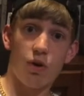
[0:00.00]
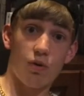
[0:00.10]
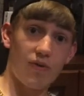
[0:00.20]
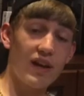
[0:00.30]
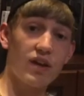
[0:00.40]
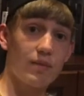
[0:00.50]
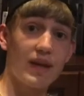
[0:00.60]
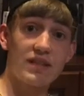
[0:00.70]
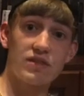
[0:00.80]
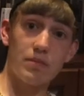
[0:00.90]
or they're gonna
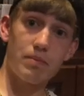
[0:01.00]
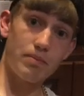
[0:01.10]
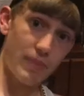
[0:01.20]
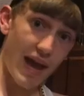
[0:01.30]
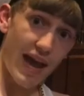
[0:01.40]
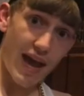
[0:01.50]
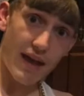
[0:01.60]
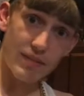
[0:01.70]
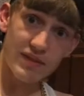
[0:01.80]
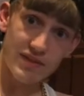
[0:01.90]
make some
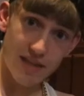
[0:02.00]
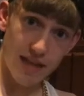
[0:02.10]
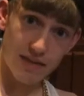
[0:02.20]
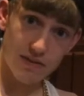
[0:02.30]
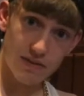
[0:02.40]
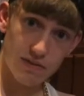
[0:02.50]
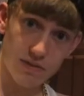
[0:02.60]
bad mistakes.